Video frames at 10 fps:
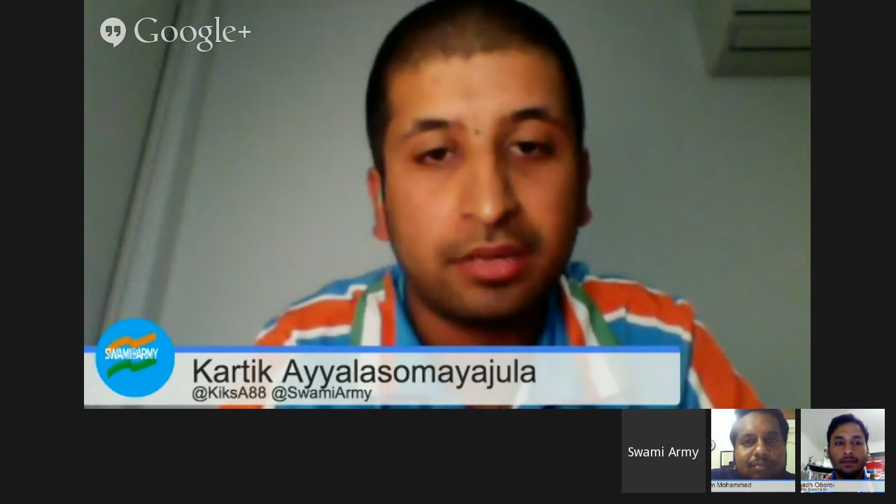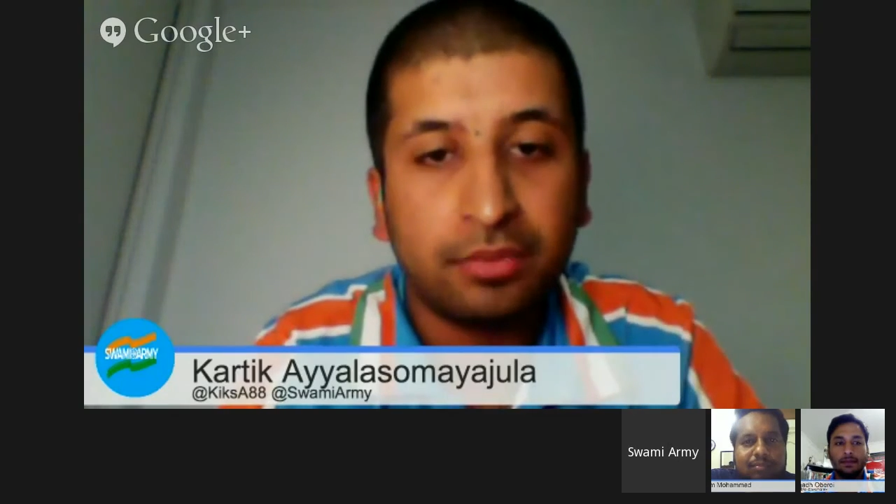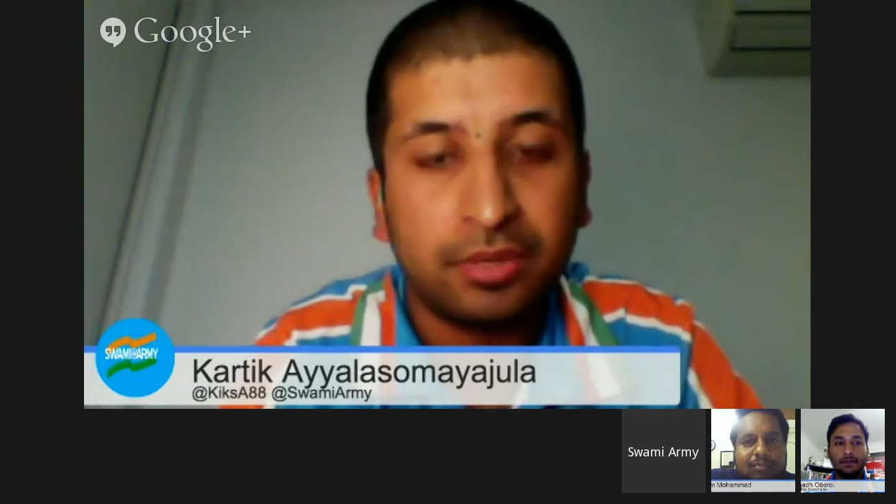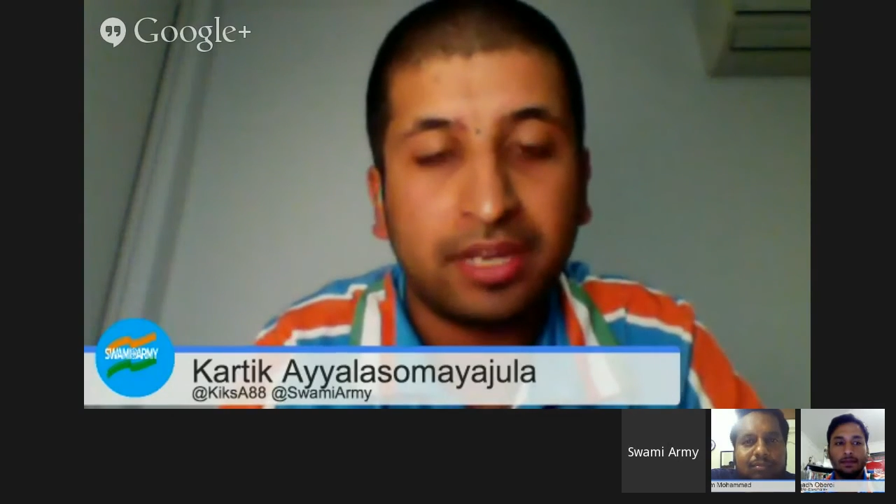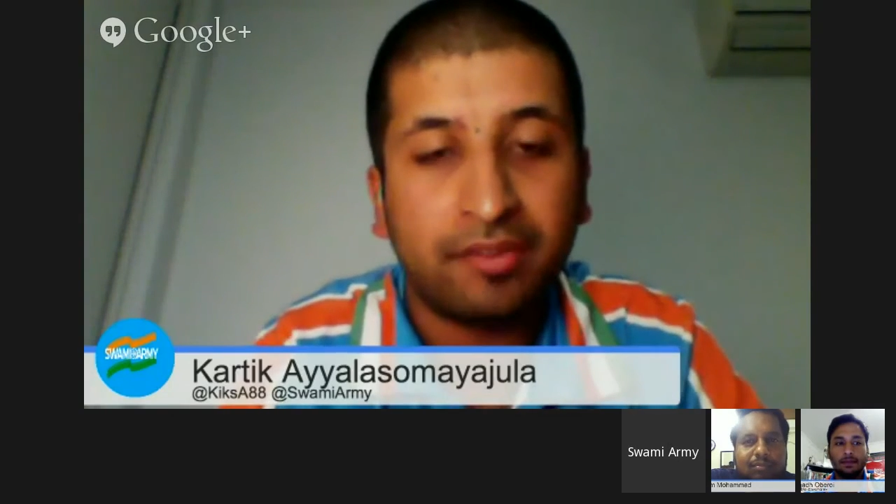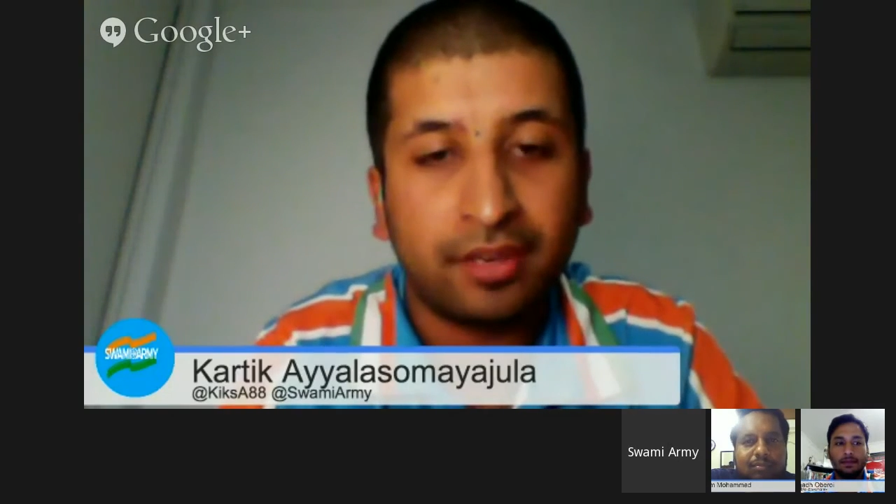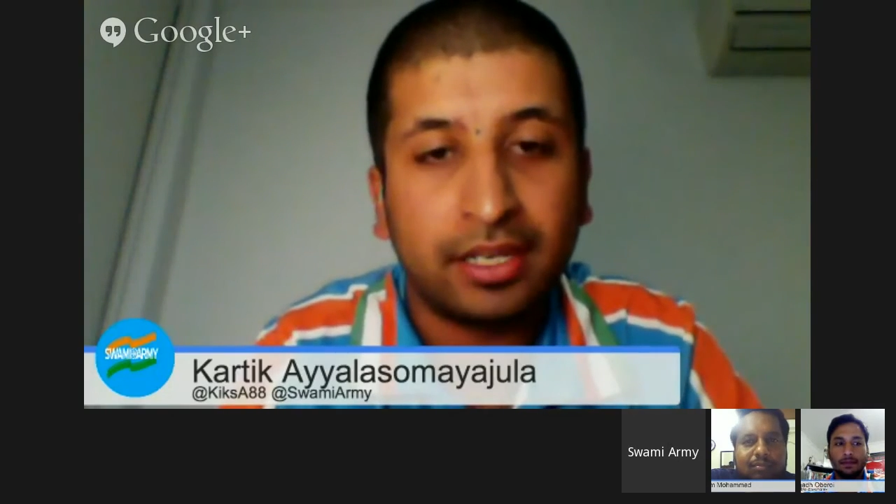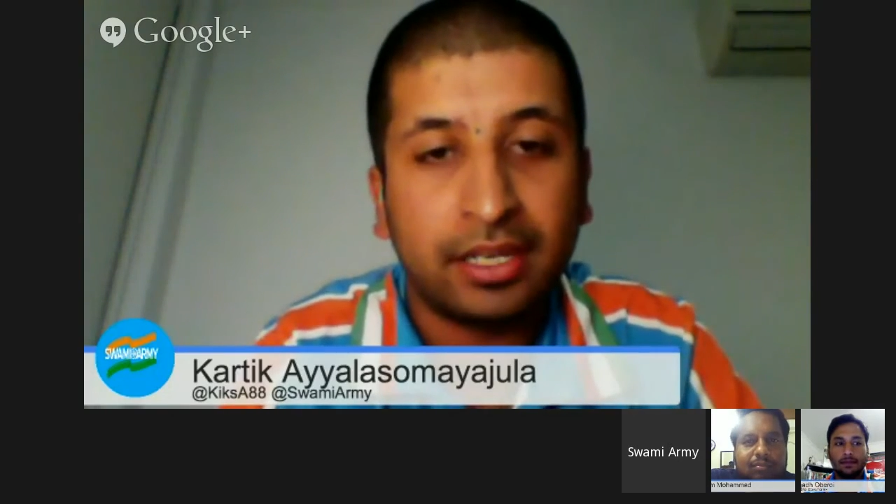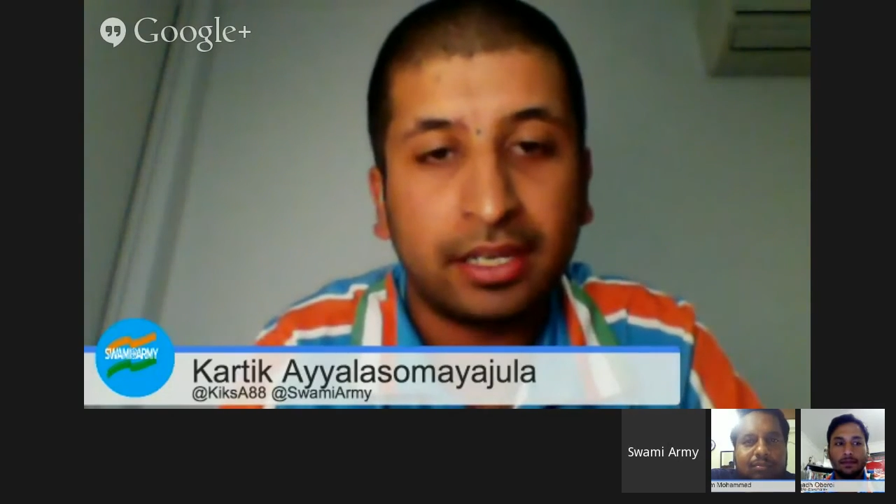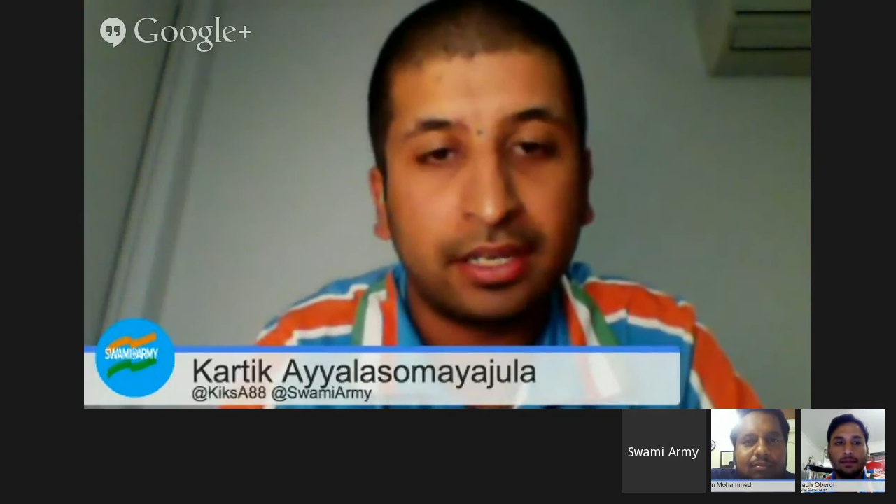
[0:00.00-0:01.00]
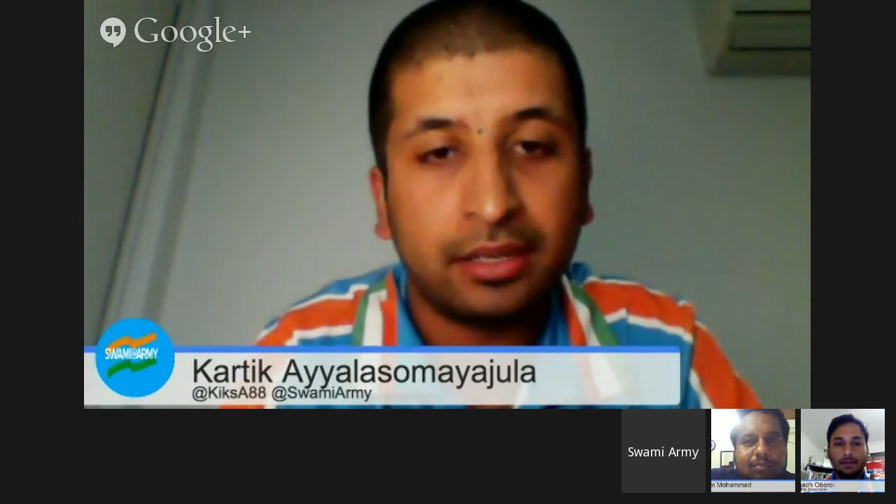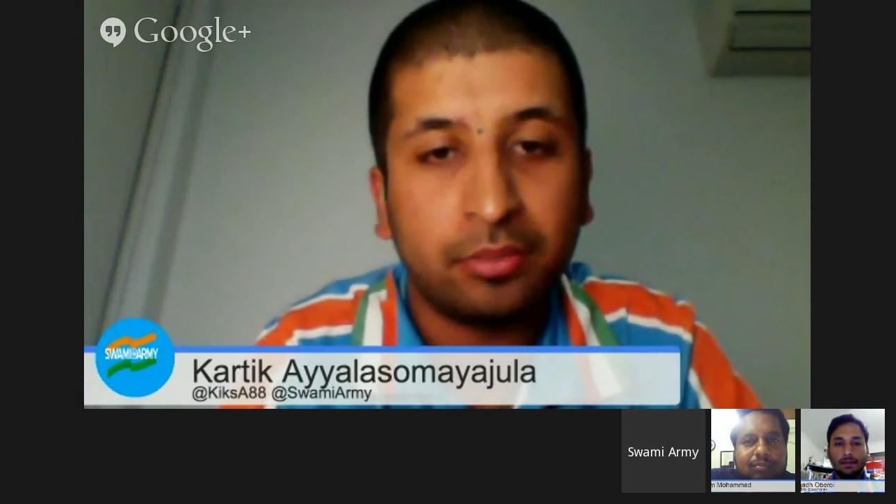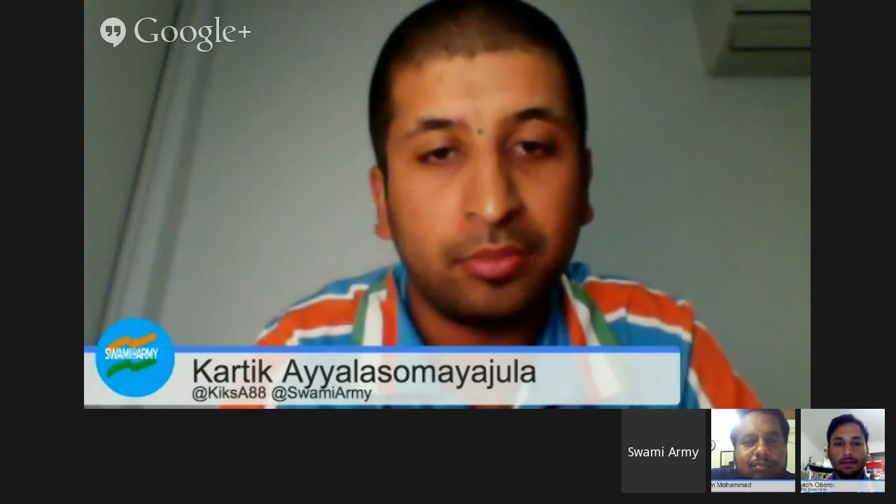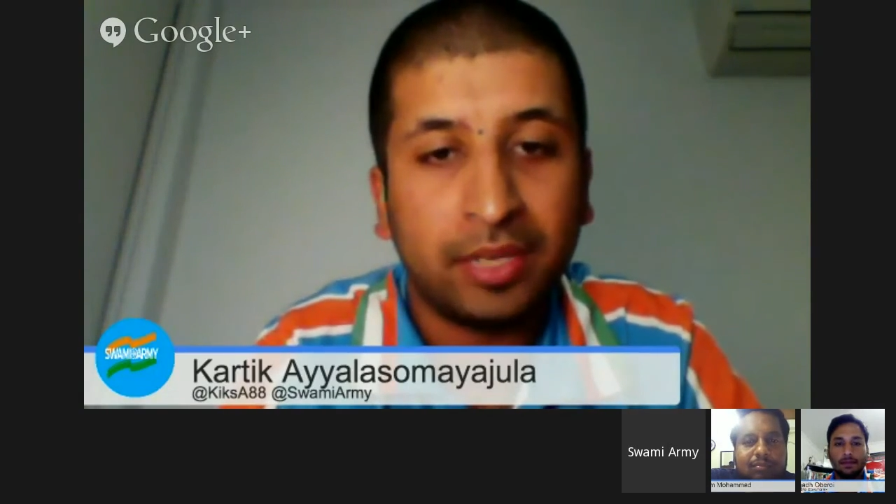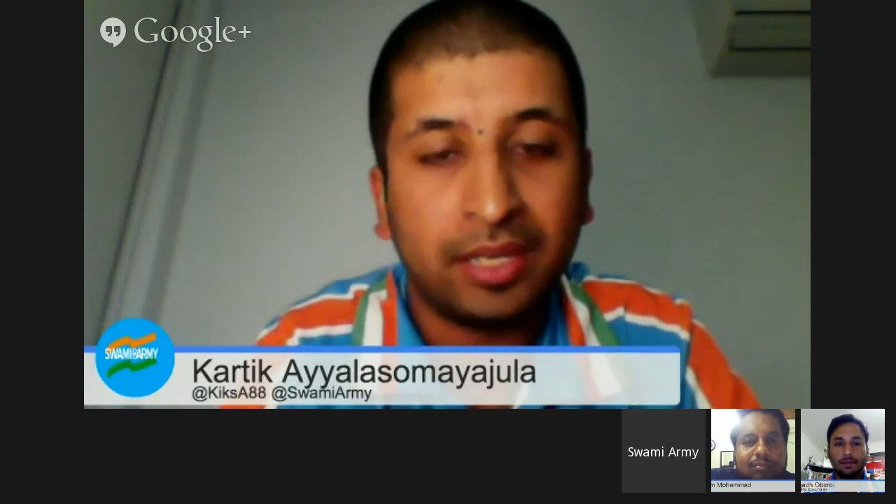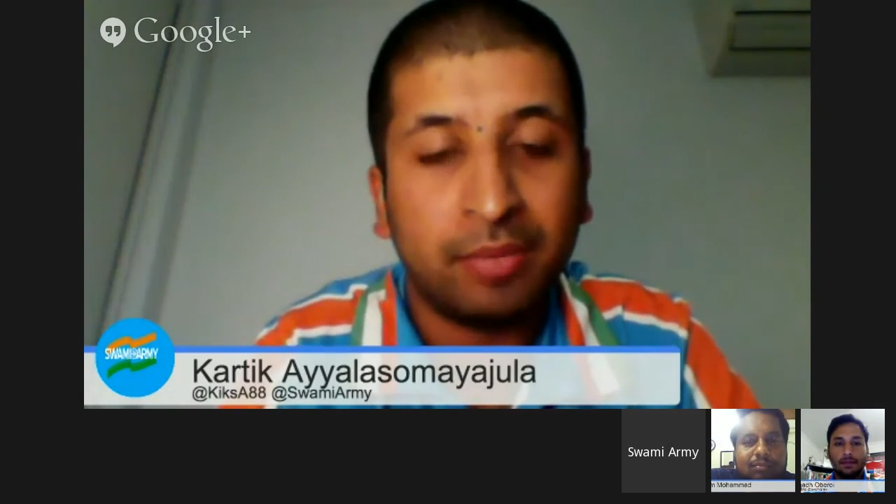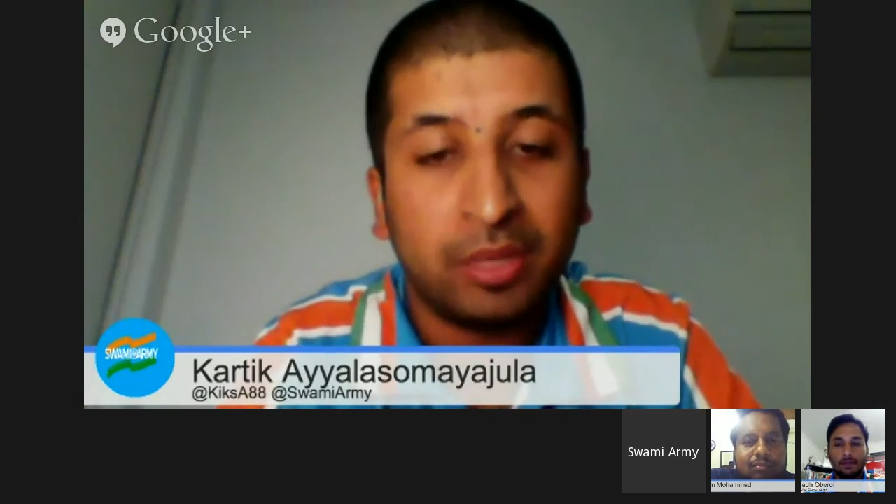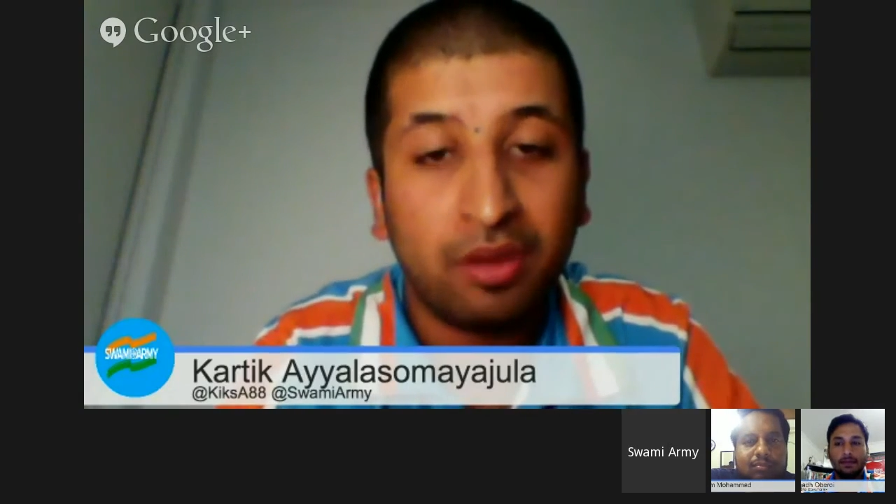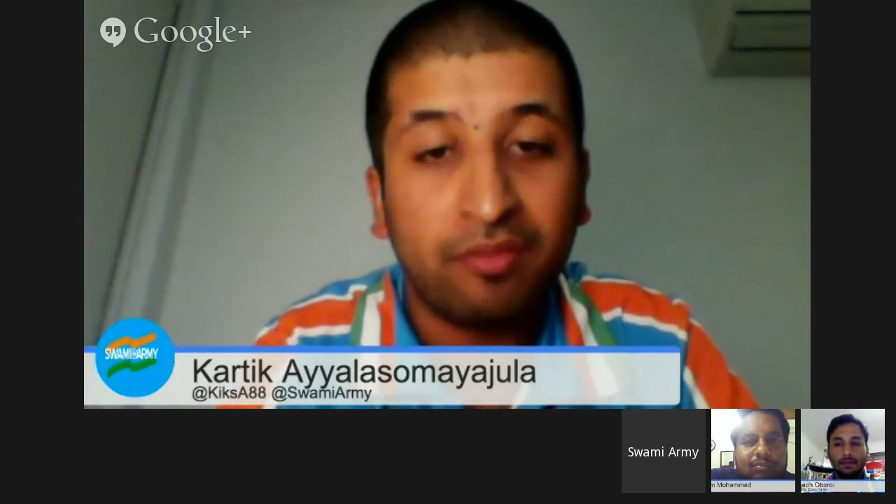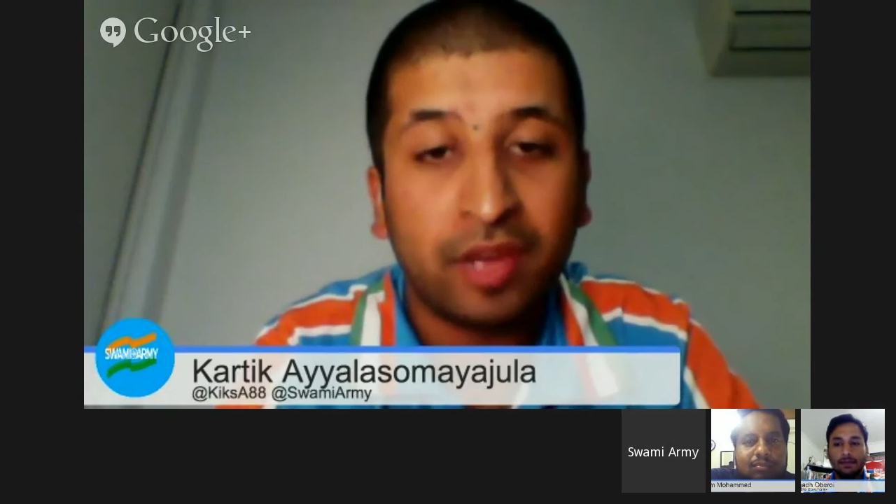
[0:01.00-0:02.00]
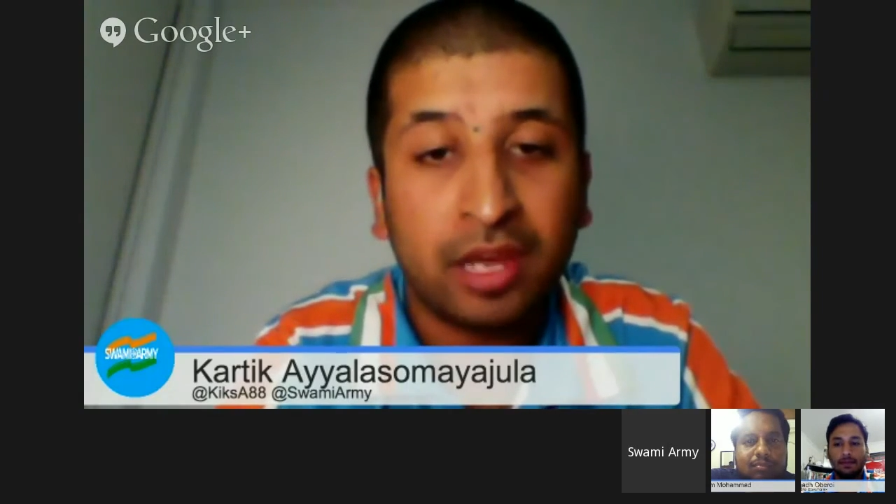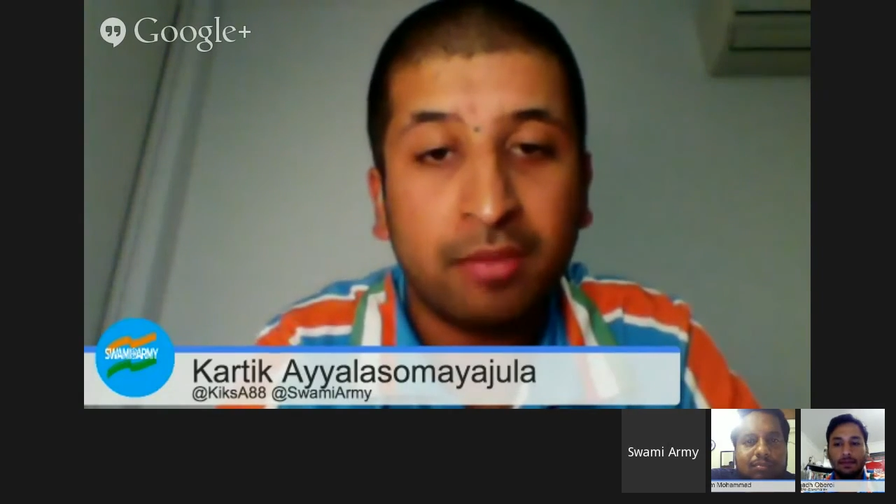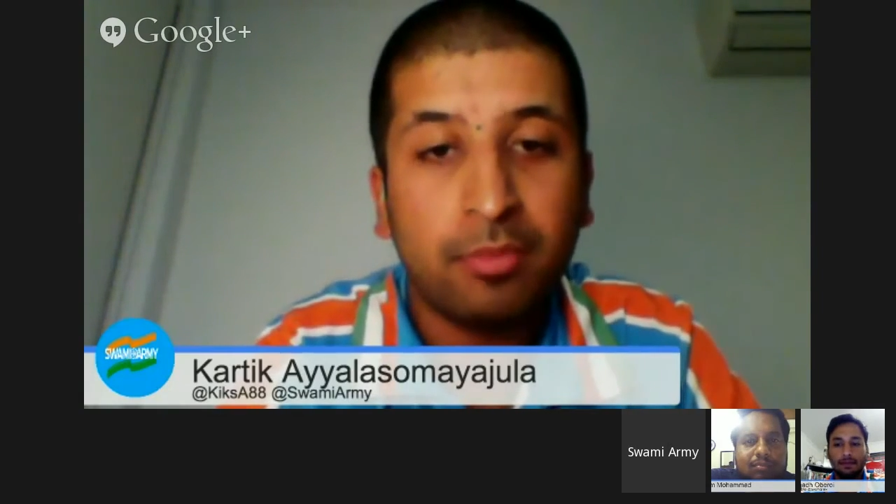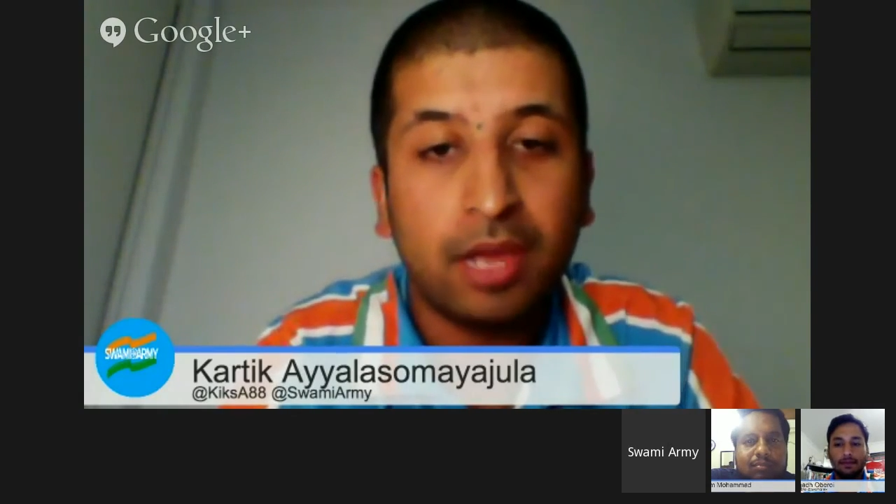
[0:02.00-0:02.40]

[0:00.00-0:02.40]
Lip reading: will definitely be a big one for him,